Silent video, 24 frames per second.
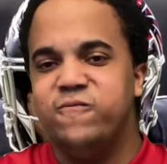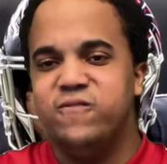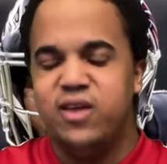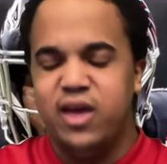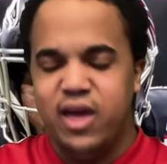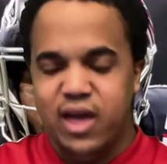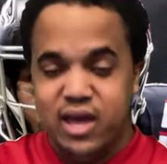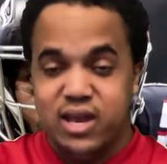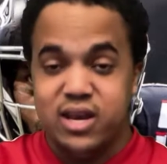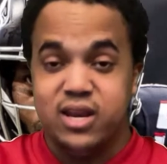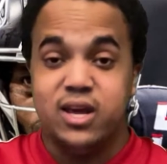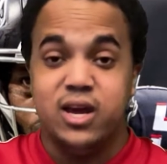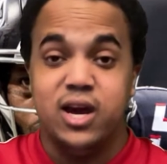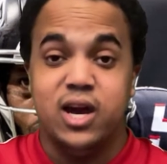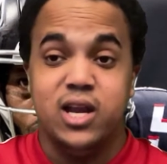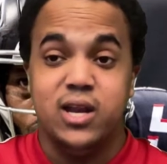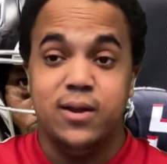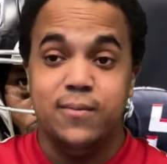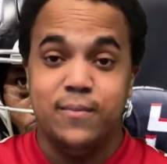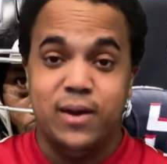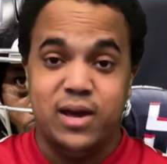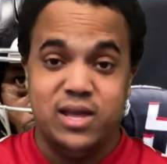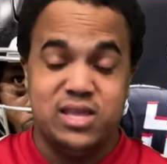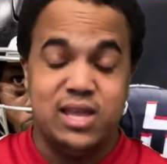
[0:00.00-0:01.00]
they had cut
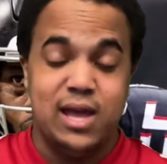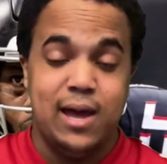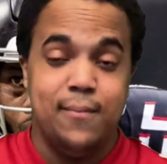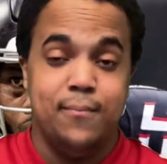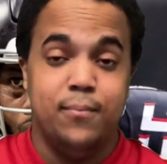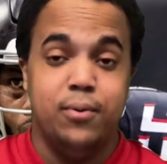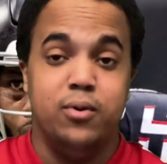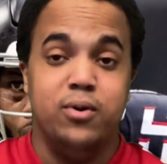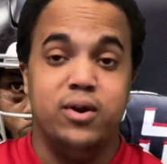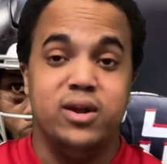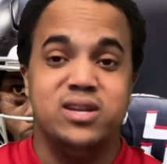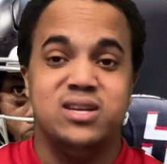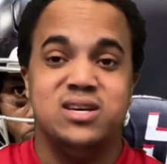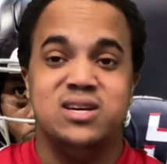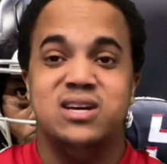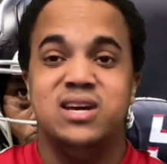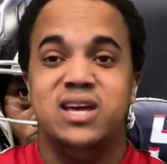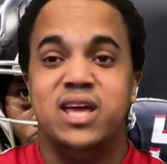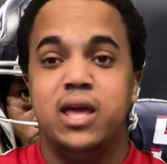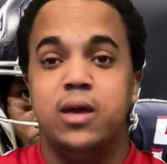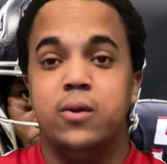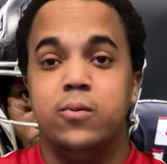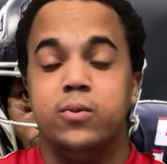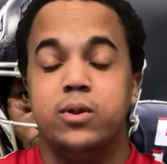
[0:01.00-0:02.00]
him at that point,
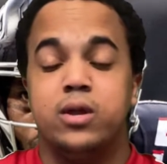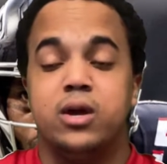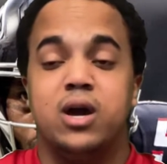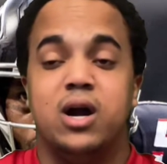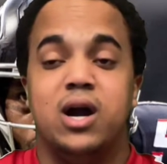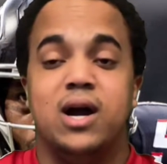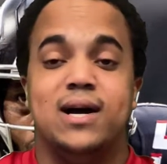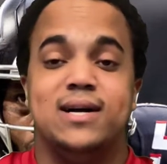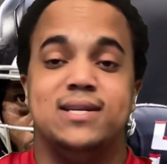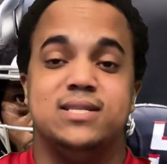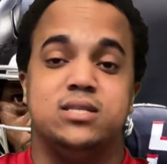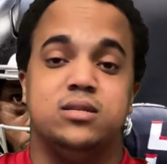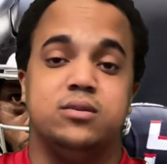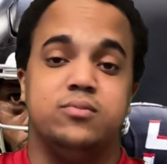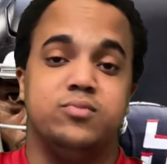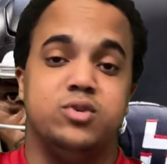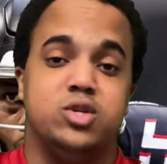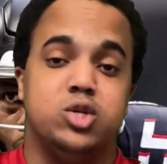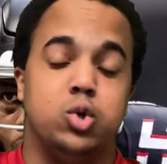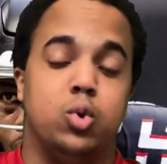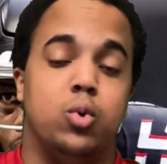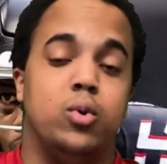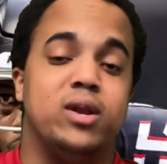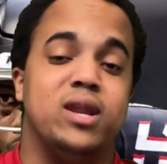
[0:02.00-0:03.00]
he would have cost them
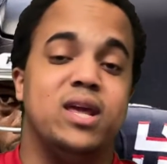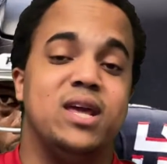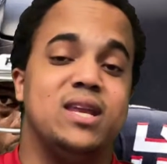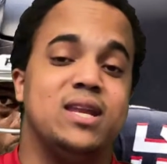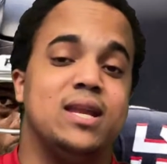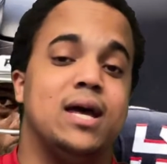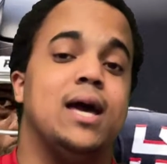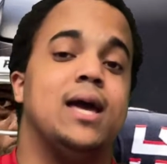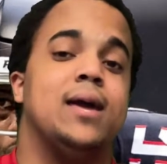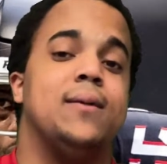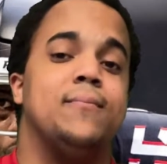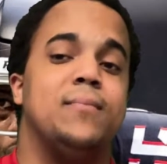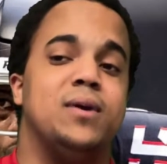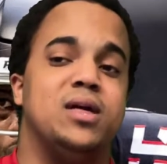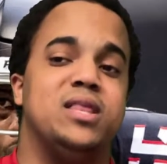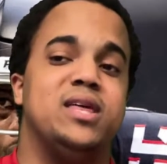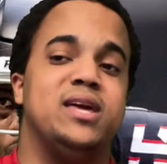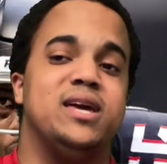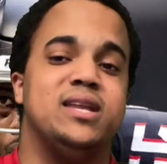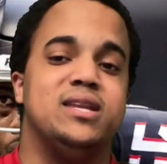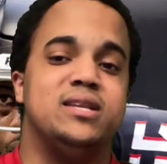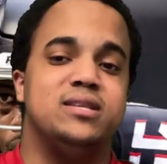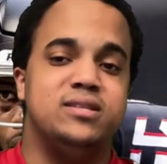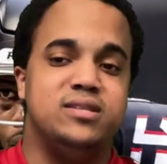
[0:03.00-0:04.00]
$29
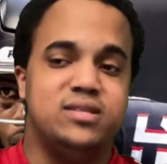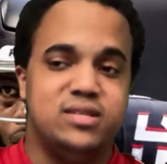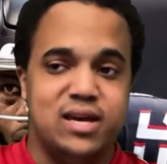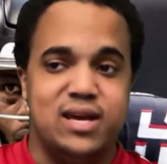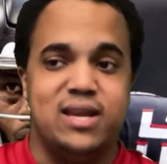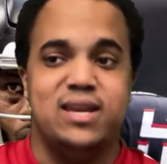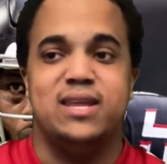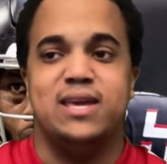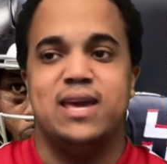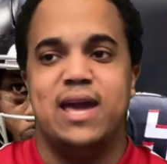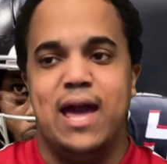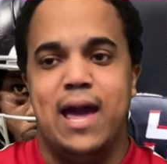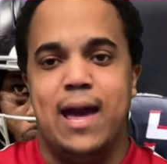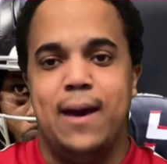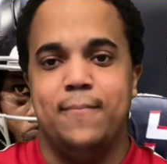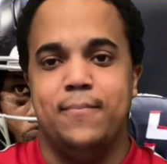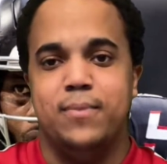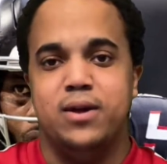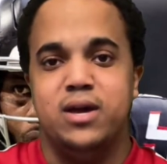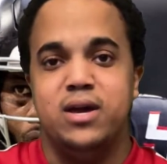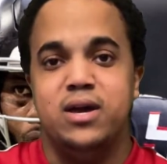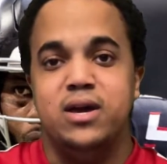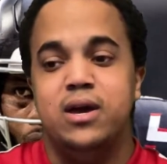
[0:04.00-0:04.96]
million dead cap.